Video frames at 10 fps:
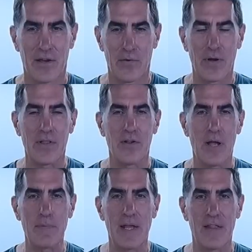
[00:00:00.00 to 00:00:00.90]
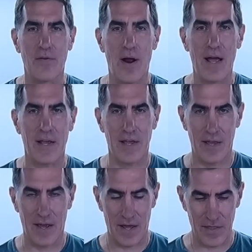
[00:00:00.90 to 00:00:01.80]
Quick little update on the rock.
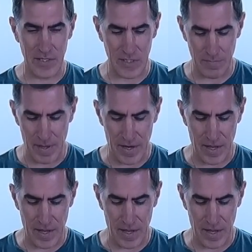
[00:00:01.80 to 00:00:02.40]
This has been